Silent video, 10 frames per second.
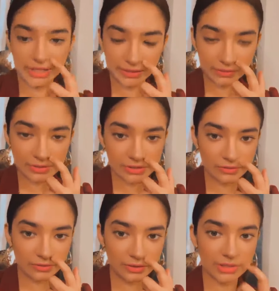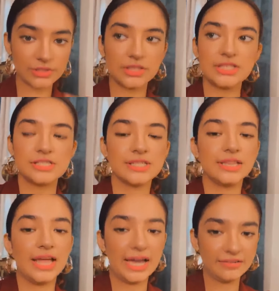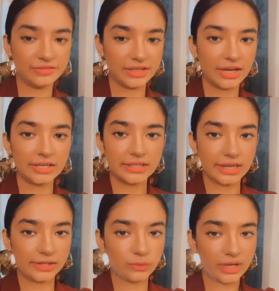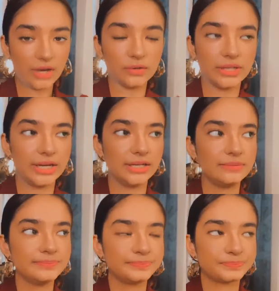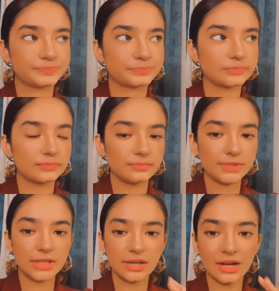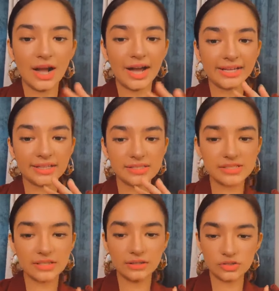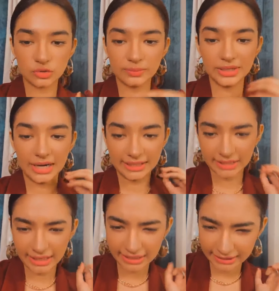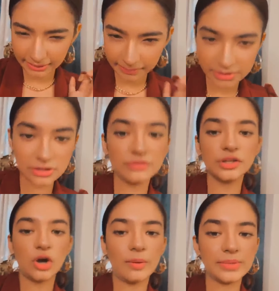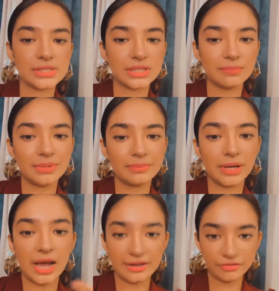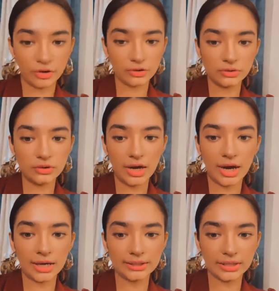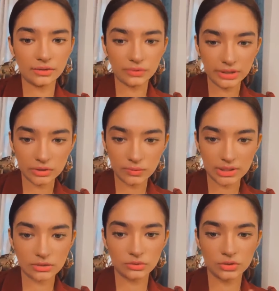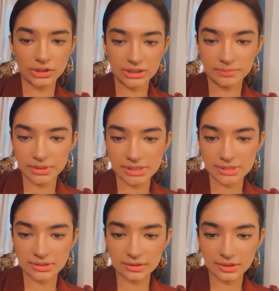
You know, so this live thing, I'll tell you. Kya hota hai na? I can see jo bhi 80% of the comments are the people I follow, and there are only 20 to 30%.